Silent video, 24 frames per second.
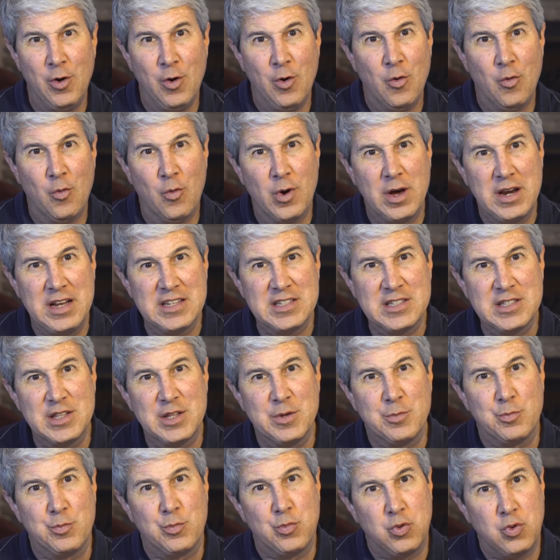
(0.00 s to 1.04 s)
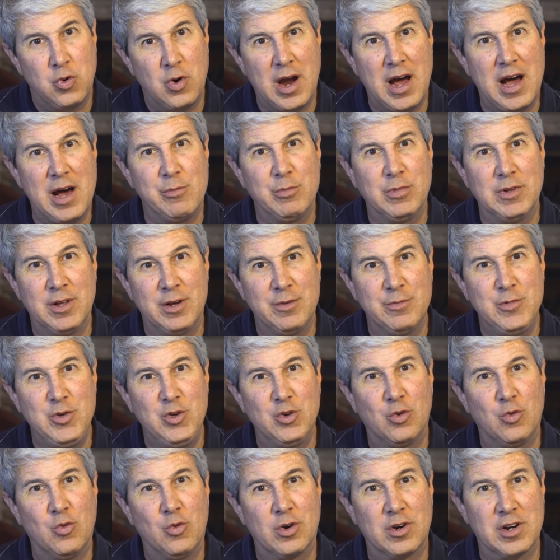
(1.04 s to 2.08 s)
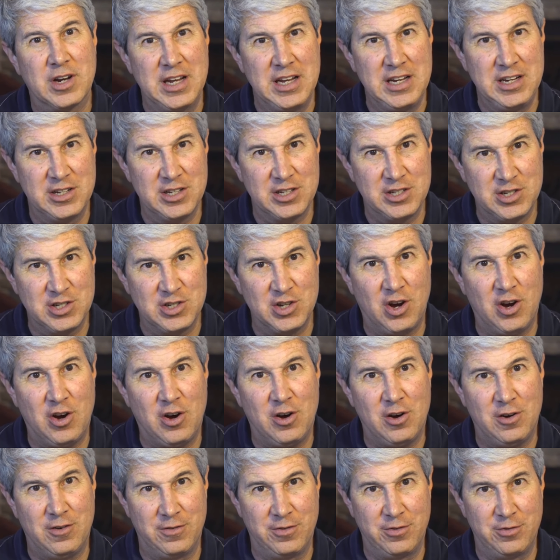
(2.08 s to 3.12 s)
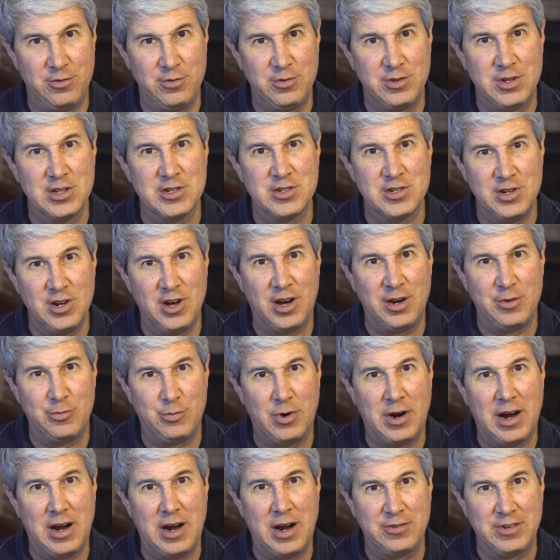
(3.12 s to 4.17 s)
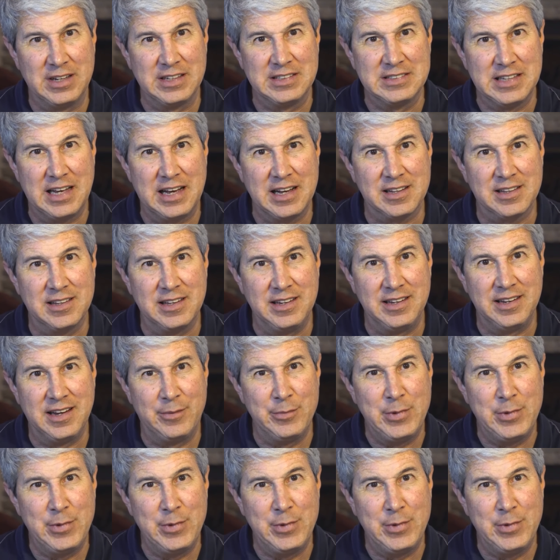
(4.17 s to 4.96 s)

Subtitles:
what is the problem you're working to solve through this nonprofit exactly?